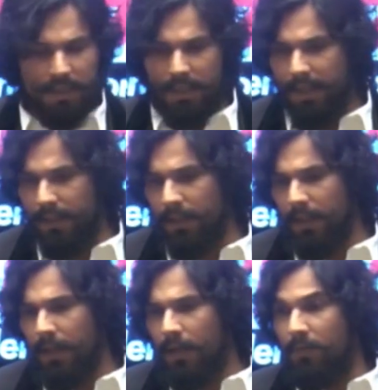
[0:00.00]
aside.
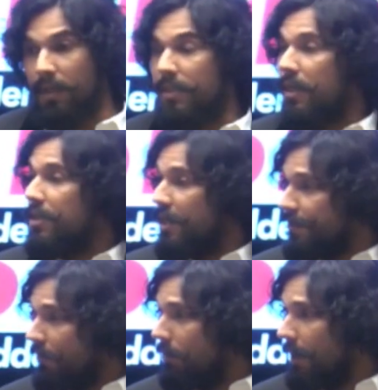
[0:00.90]
We are
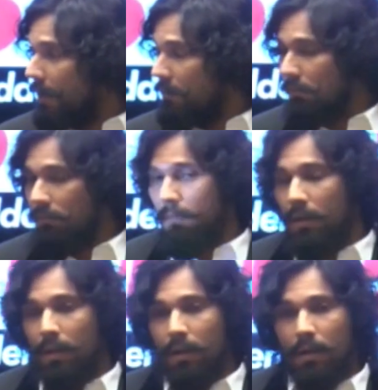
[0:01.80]
successful men.
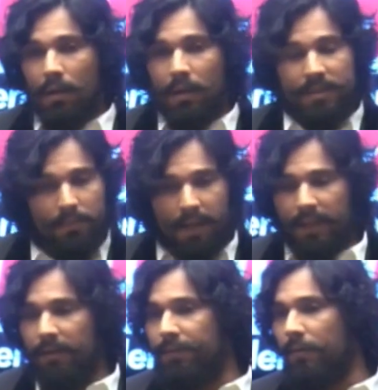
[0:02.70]
Doesn't matter
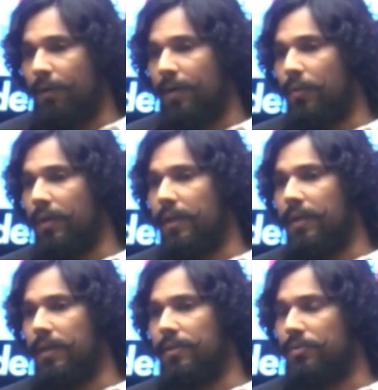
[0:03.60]
if we work 20
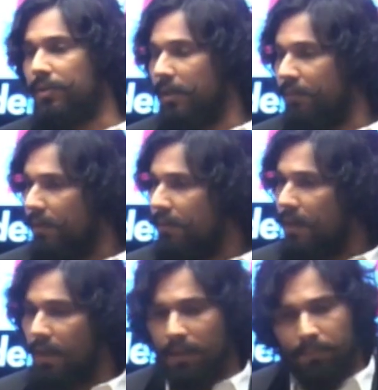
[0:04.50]
years to get where we
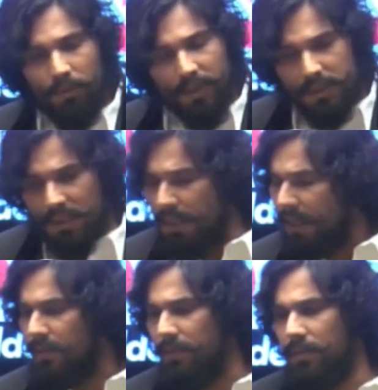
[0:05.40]
are. Put us aside.